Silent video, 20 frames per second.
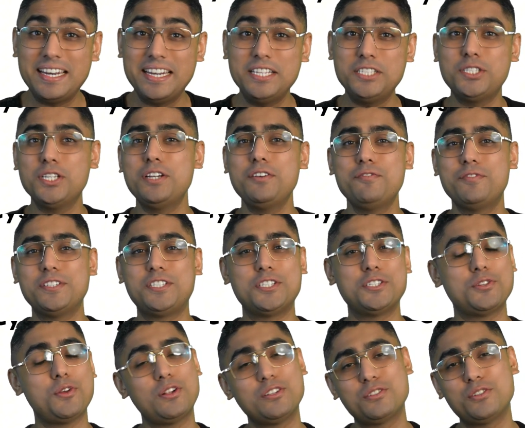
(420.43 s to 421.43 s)
lesion which
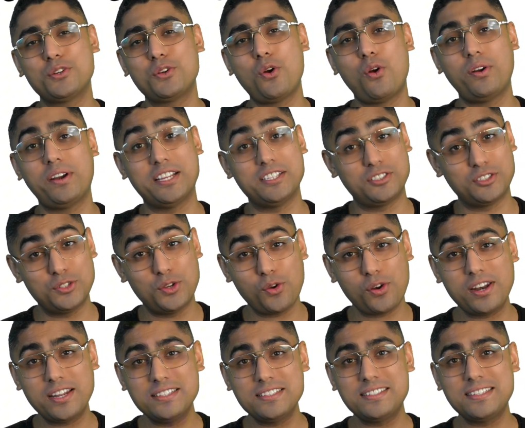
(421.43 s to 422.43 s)
is also called as
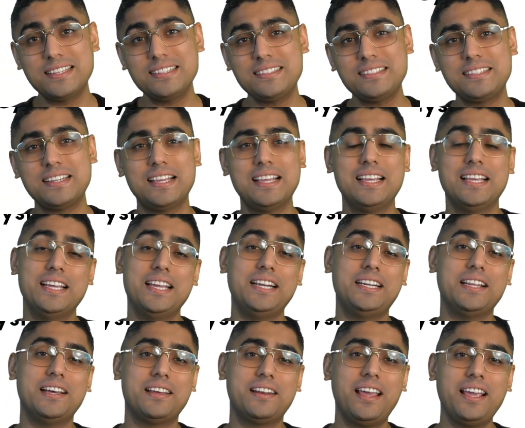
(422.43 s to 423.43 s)
Gorlin cyst.
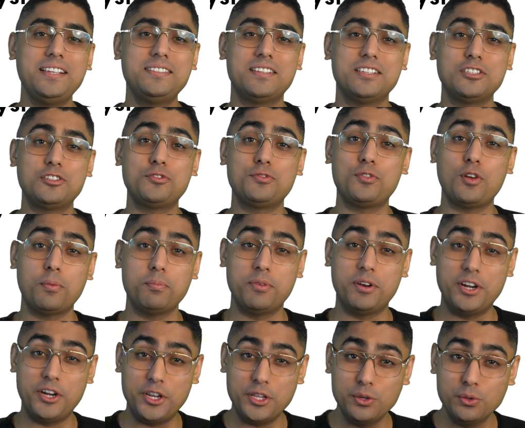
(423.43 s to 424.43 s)
It arises from
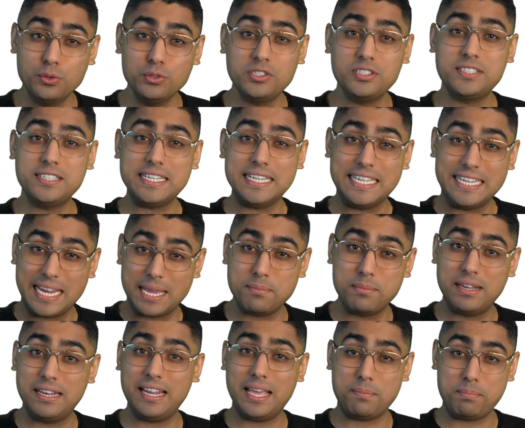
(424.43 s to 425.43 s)
reduced
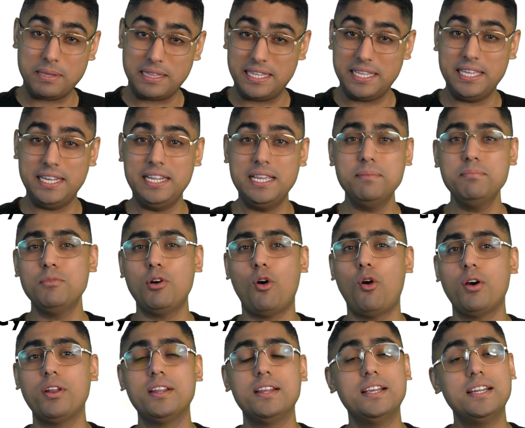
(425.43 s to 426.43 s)
enamel epithelium
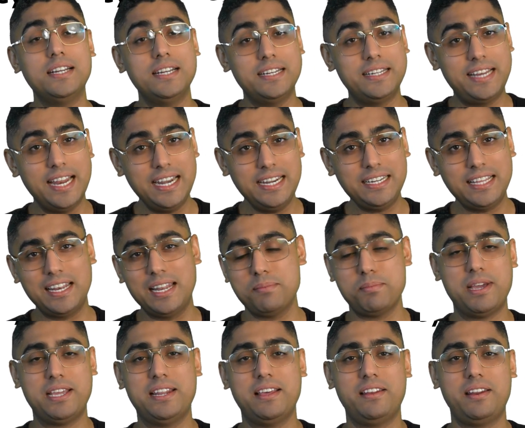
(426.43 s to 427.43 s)
or dental
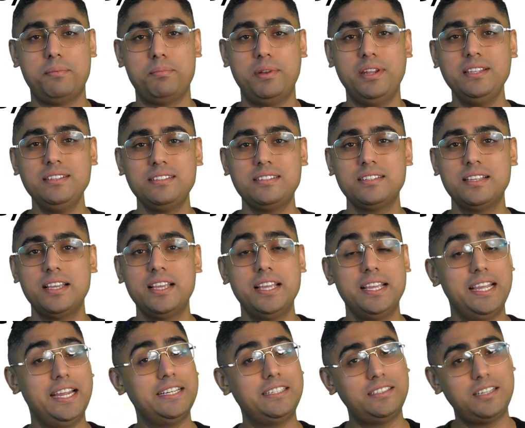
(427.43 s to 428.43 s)
lamina remnants.
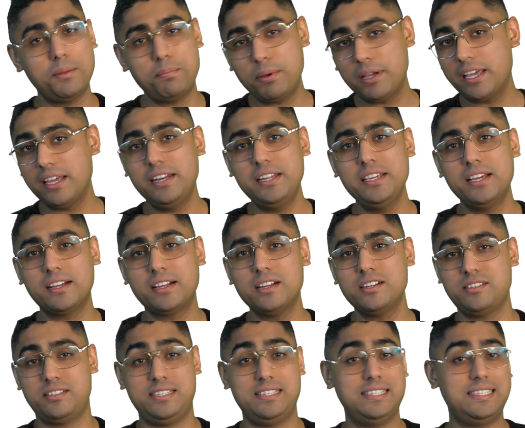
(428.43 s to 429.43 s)
It typically
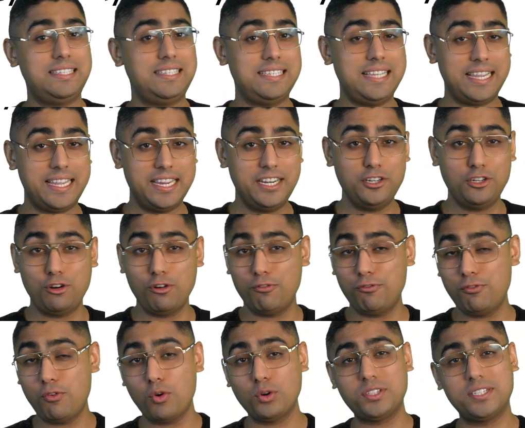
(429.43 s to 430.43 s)
occurs in second to
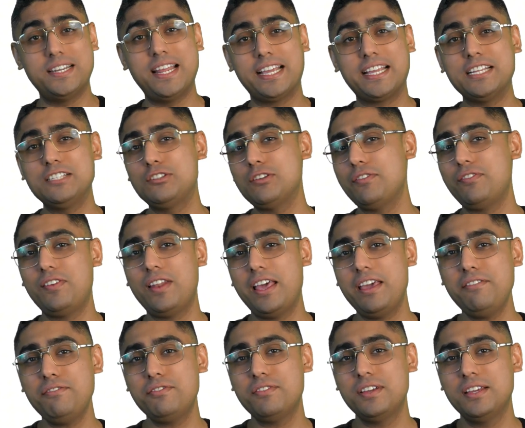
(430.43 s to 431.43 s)
fourth decades of
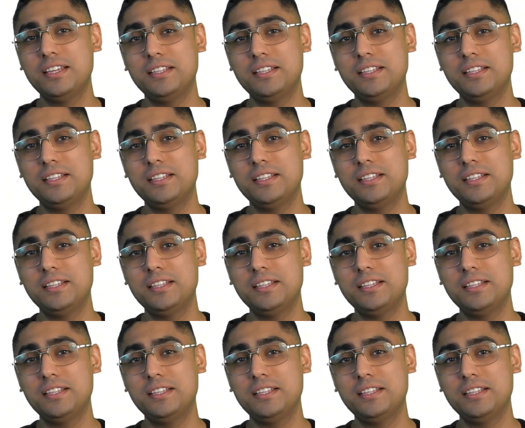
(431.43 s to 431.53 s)
life,